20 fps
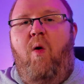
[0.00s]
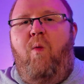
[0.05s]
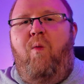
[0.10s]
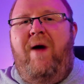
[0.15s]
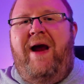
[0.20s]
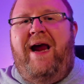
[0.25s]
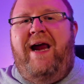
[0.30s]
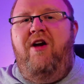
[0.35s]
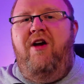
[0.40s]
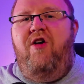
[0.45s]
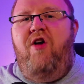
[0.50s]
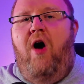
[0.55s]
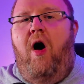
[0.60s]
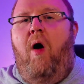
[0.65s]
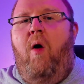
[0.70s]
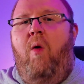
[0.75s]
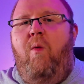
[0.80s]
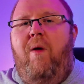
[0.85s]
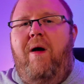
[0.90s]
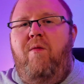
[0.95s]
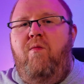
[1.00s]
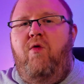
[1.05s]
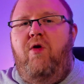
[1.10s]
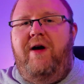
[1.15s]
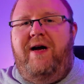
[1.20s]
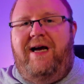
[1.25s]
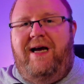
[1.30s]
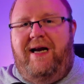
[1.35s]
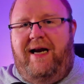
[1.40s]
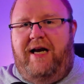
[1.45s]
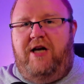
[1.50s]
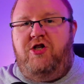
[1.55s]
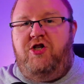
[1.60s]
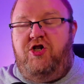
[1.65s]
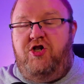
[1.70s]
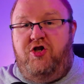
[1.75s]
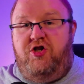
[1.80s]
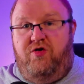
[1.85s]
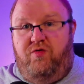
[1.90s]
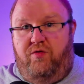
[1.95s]
We know when we're getting
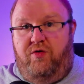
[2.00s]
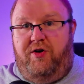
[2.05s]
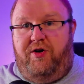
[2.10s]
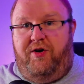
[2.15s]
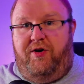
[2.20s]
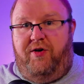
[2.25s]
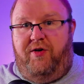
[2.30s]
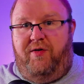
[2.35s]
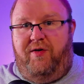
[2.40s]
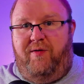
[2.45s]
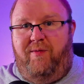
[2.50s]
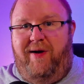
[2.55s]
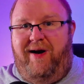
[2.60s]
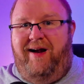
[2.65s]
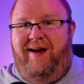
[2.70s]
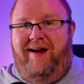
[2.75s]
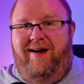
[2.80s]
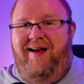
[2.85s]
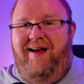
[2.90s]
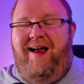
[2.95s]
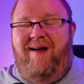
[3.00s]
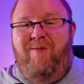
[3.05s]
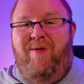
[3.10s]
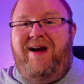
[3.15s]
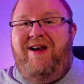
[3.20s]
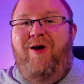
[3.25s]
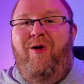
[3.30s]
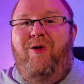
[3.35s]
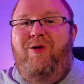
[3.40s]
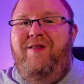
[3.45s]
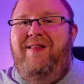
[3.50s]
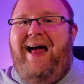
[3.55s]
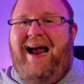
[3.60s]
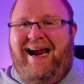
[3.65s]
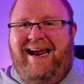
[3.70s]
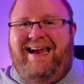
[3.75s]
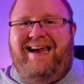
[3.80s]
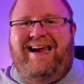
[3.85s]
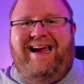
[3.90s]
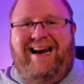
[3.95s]
screwed, and we don't
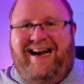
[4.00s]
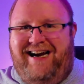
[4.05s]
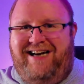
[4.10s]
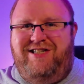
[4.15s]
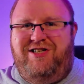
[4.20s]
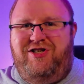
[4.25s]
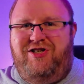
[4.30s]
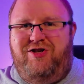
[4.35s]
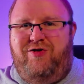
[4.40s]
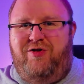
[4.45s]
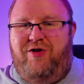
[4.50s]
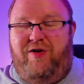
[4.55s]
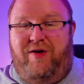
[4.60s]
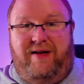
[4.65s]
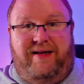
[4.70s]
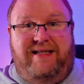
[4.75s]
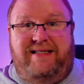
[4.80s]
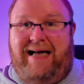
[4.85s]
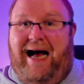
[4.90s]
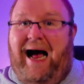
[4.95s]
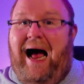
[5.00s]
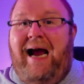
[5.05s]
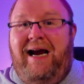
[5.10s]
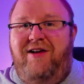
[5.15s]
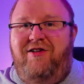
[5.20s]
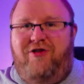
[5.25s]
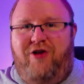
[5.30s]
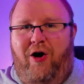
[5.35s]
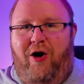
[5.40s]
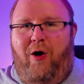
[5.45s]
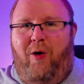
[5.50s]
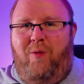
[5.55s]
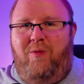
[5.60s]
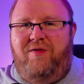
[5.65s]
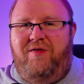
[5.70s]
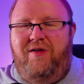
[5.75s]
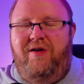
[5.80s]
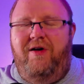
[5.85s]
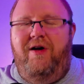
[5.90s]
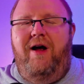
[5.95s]
like getting screwed. At least I
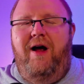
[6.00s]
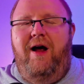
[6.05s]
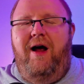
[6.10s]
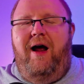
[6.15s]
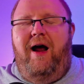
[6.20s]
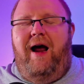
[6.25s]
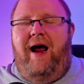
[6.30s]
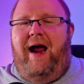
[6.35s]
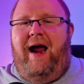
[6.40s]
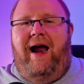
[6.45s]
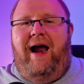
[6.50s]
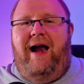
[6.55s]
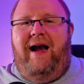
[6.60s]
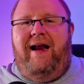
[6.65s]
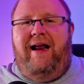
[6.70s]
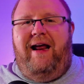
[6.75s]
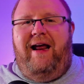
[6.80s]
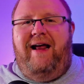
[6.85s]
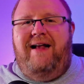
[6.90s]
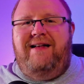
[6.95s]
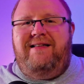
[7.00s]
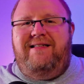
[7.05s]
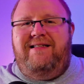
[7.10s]
don't. And